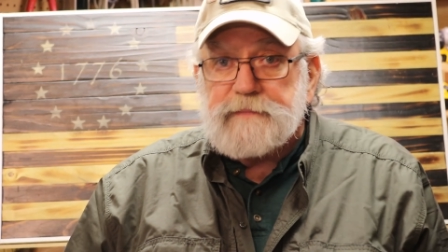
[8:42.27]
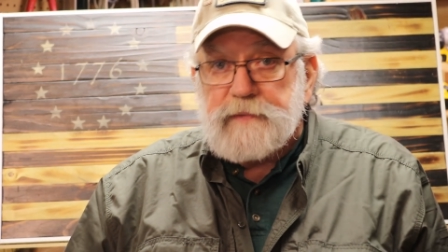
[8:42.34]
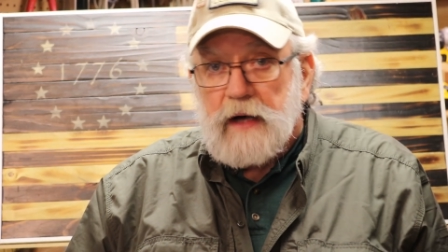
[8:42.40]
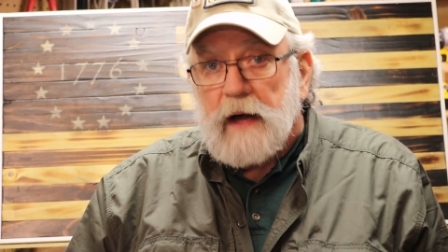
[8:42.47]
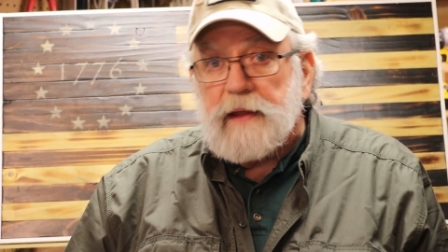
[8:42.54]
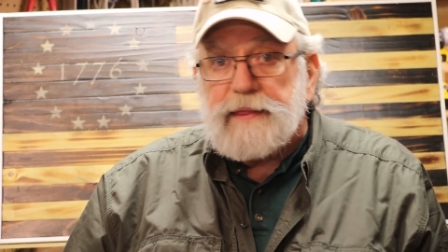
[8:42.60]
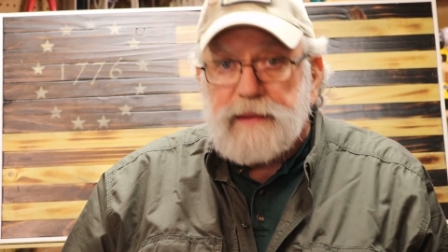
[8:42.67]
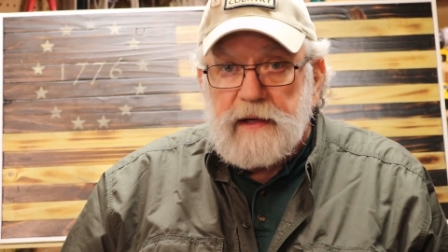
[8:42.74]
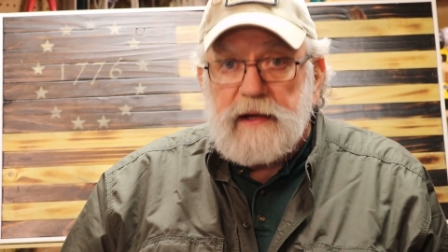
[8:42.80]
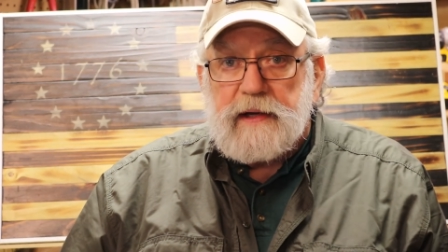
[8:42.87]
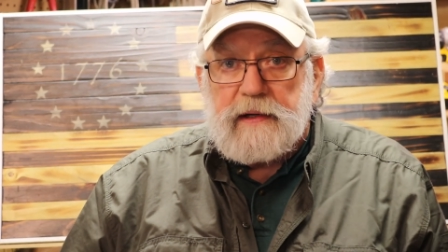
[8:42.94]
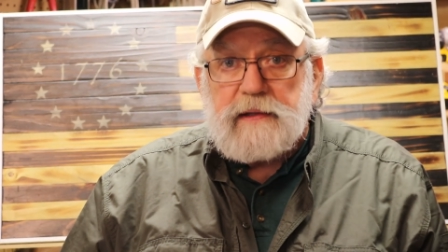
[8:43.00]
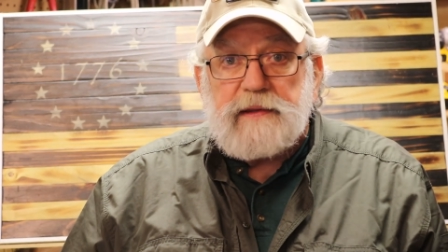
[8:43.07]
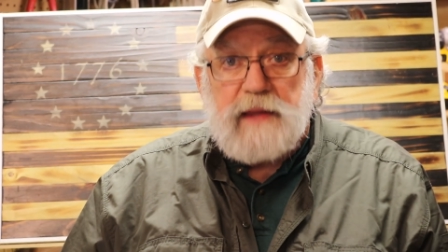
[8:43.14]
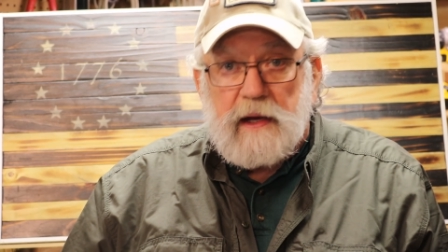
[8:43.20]
I
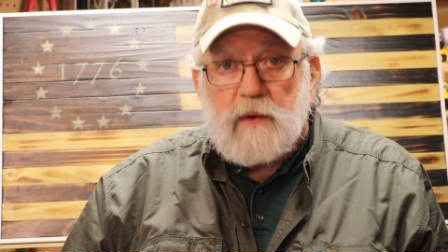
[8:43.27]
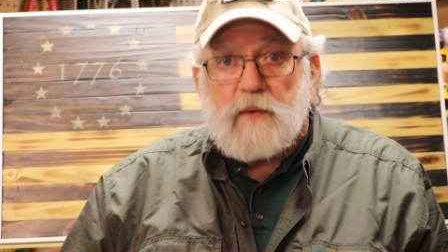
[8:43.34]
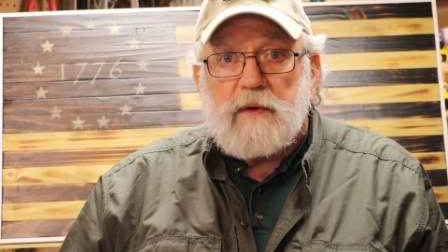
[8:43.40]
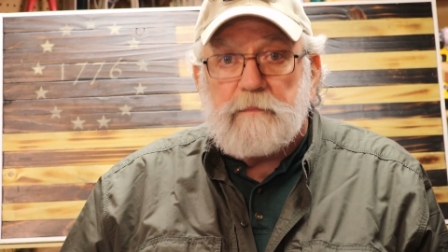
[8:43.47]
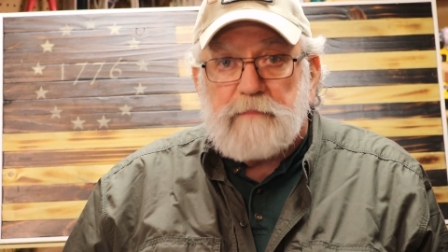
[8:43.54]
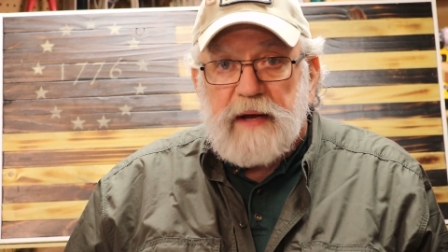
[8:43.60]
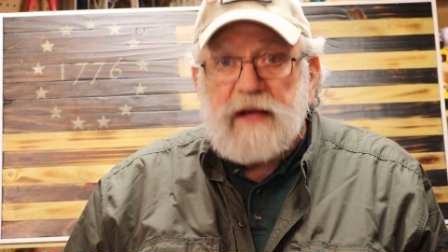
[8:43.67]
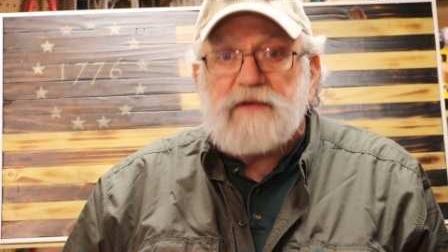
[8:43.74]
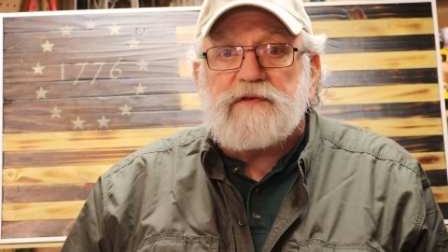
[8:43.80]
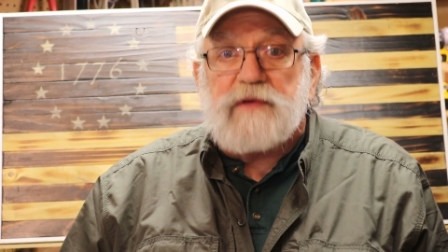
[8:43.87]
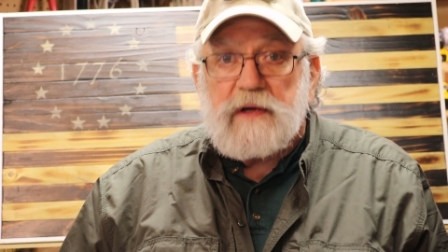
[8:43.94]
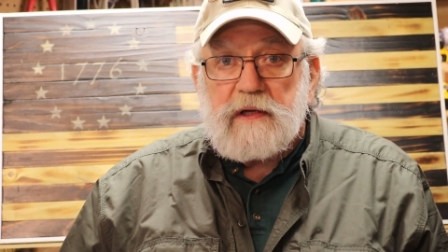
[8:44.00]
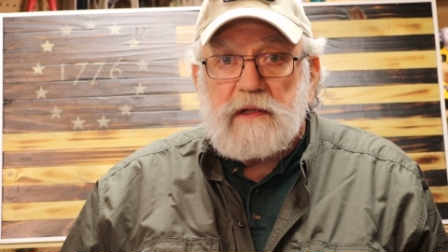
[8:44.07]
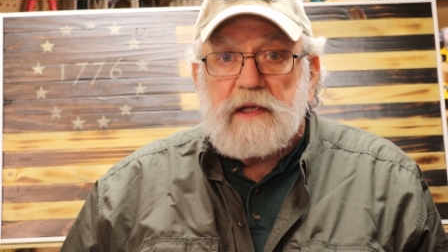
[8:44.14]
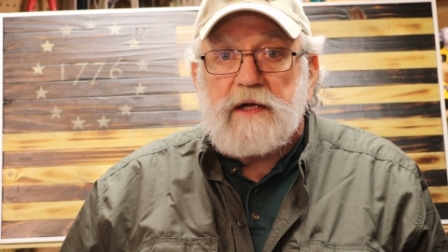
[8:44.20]
think they were
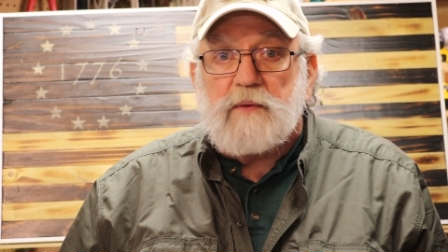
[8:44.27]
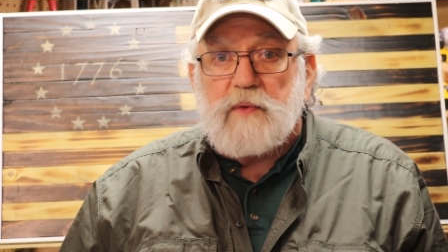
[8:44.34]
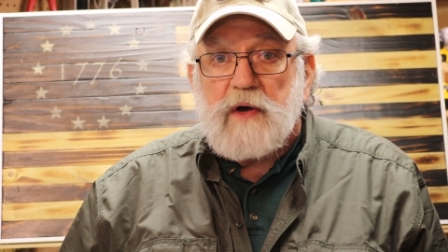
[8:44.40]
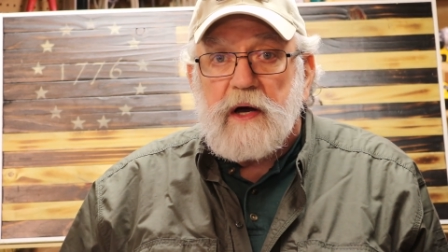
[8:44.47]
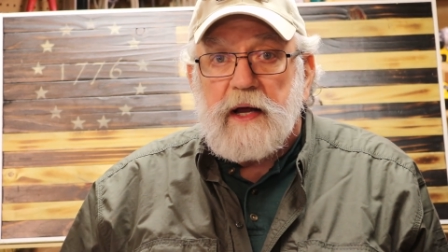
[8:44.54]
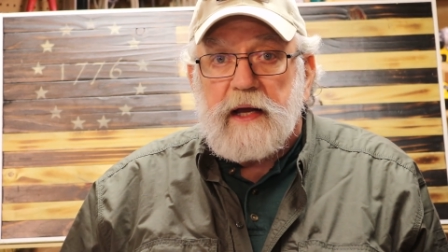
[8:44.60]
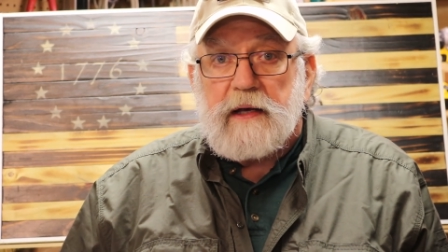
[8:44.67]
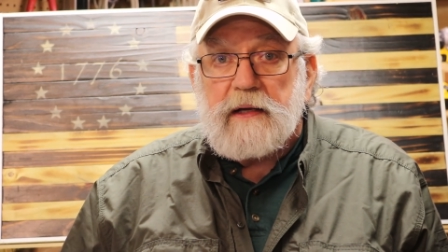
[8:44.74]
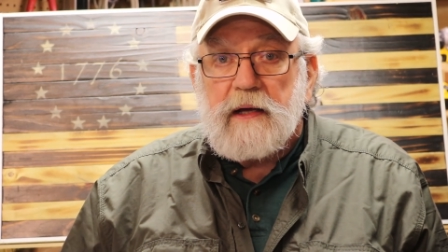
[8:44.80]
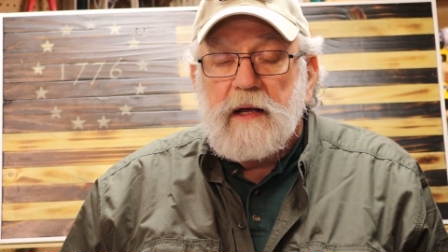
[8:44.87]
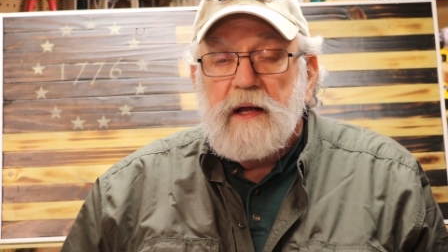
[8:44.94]
basically right.